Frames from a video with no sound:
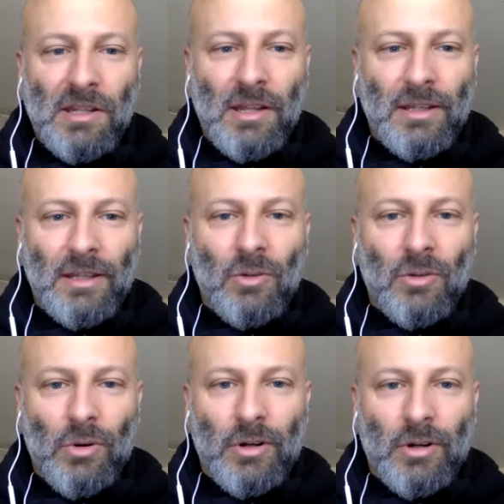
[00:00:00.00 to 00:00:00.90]
like
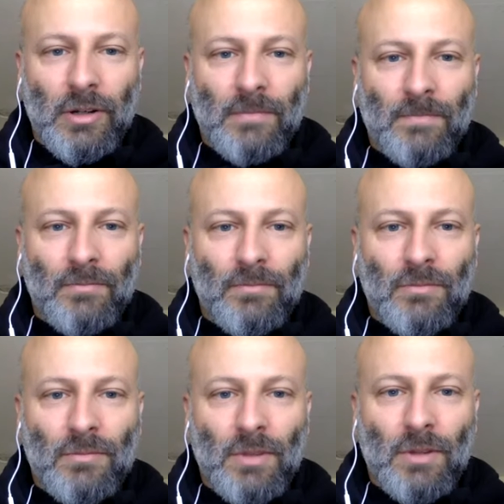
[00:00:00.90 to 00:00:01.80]
your
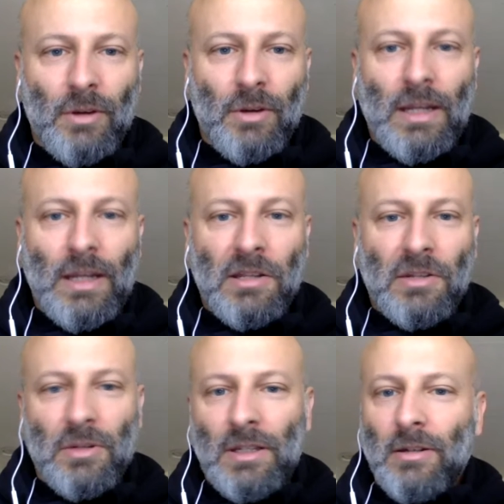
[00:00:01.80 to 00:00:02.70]

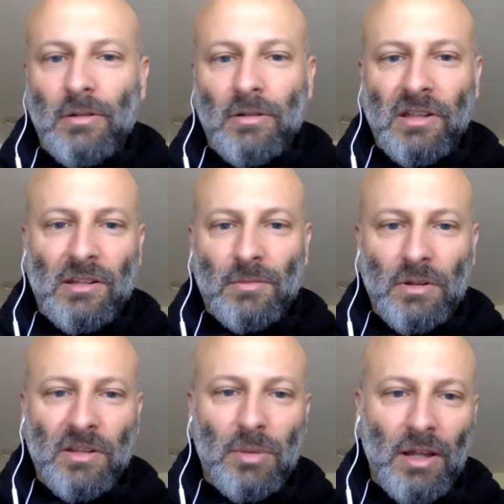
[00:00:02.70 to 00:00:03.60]
industry ecosystem,
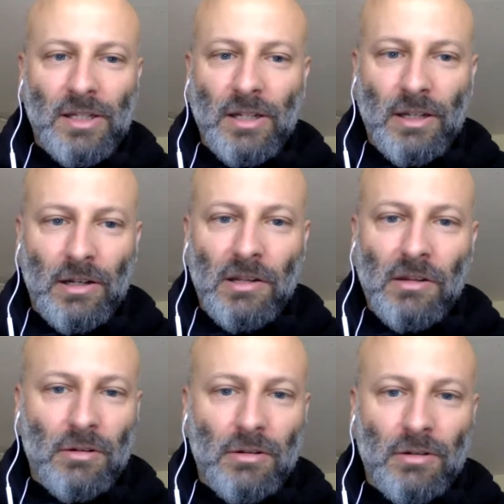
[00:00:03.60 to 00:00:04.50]
your supply chains,
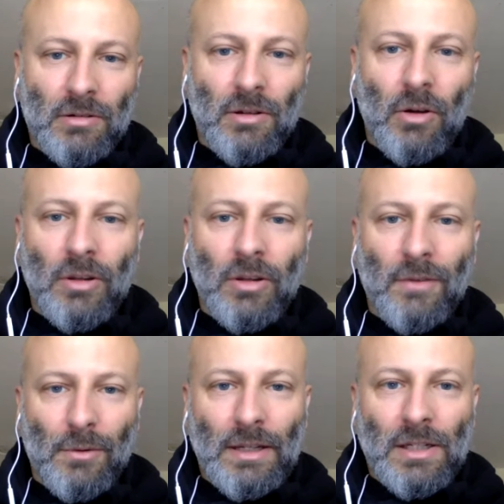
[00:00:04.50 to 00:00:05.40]
all the
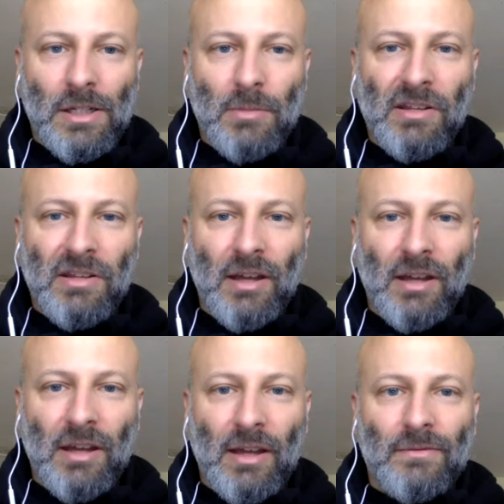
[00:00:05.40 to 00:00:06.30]
different relationships that you
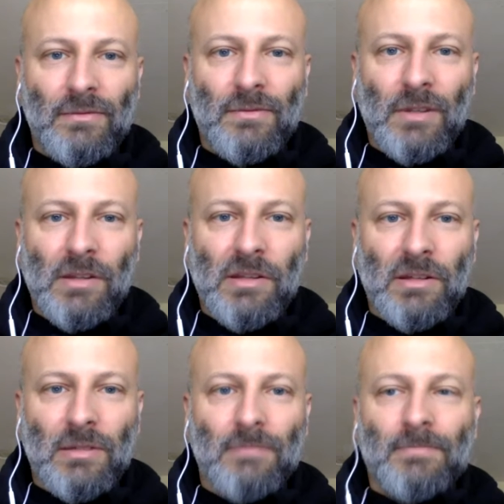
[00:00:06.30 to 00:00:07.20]
have.
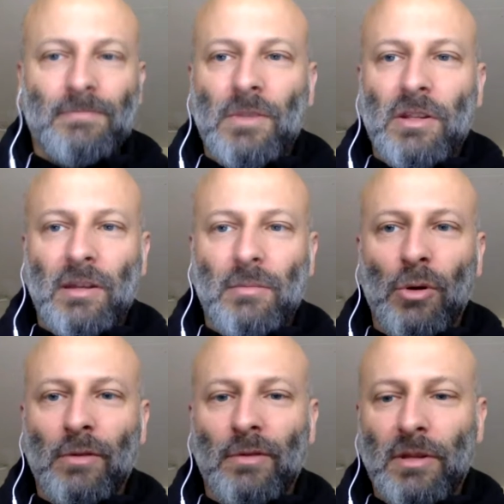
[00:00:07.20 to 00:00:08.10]
It's like
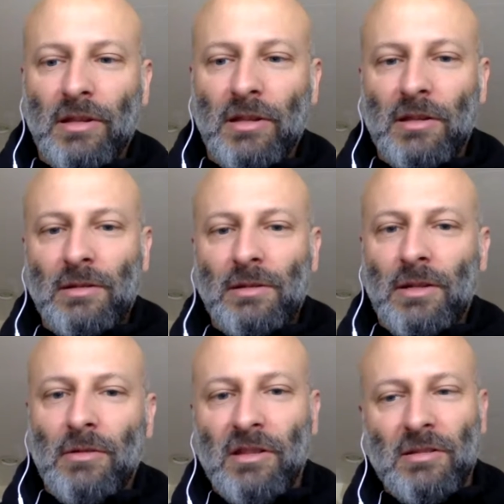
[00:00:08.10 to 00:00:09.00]
more of a business
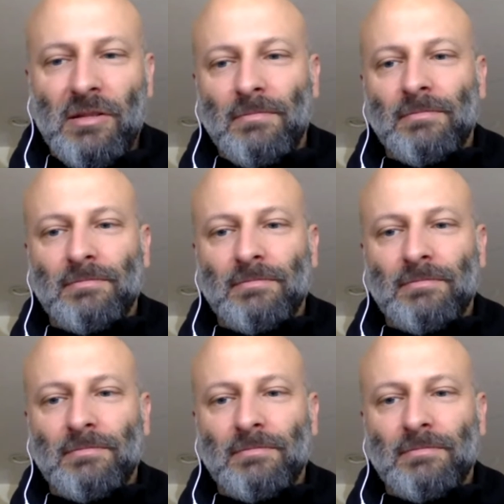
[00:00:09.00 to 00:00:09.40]
ecosystem.